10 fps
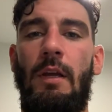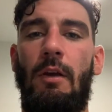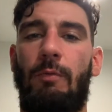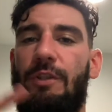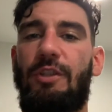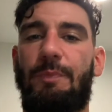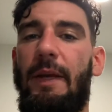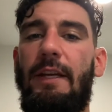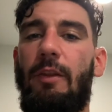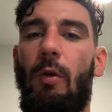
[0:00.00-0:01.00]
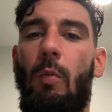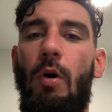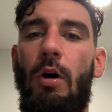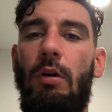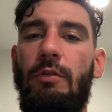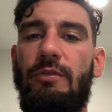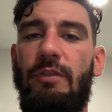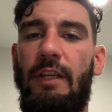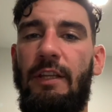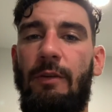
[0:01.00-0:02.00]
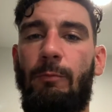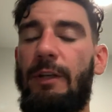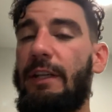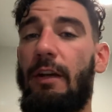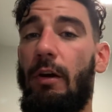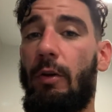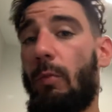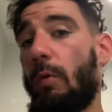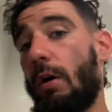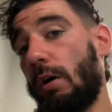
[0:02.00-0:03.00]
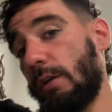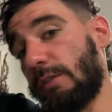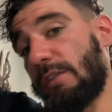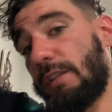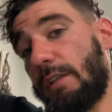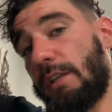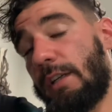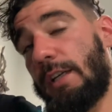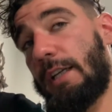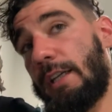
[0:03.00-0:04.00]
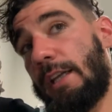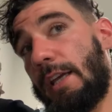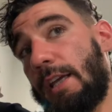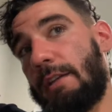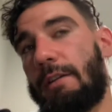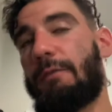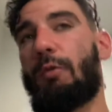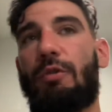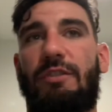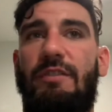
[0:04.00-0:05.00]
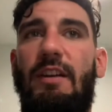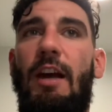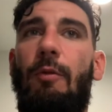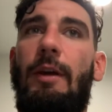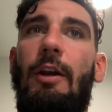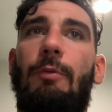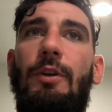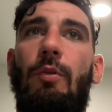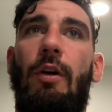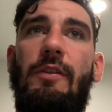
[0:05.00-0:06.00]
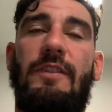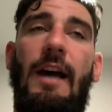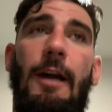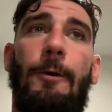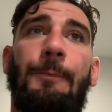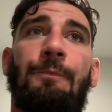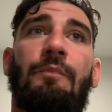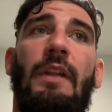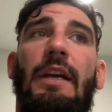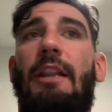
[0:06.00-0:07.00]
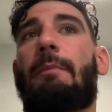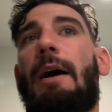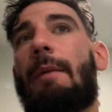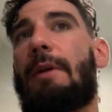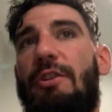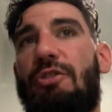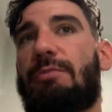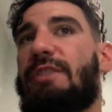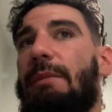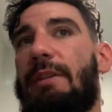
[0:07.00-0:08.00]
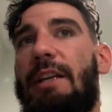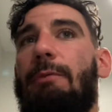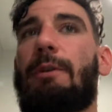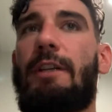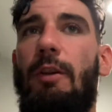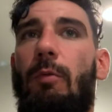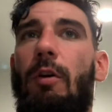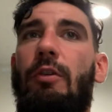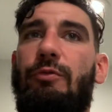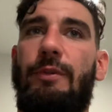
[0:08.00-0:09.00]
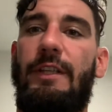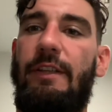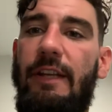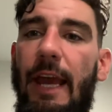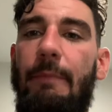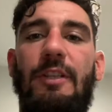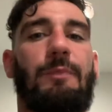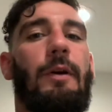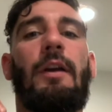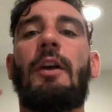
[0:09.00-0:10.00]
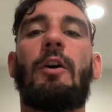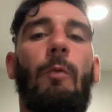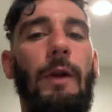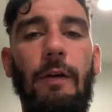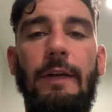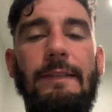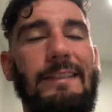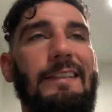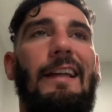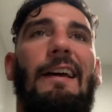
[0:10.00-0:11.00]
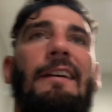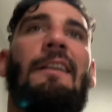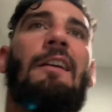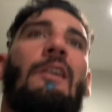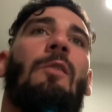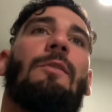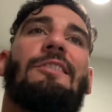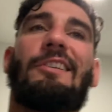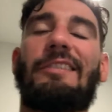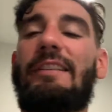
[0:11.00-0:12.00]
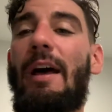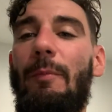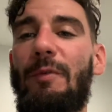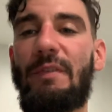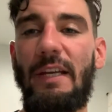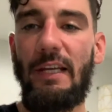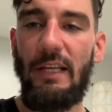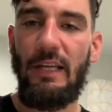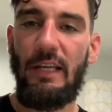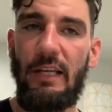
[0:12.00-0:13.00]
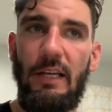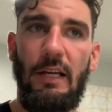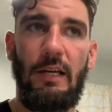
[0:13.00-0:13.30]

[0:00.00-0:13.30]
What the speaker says: We just painted their walls and then redid all the walls. And then, of course, the tile, we had to redo all the tile. And then my bedroom, same thing, redid the walls, redid the cabinets. But we don't need to see that. We just now moved in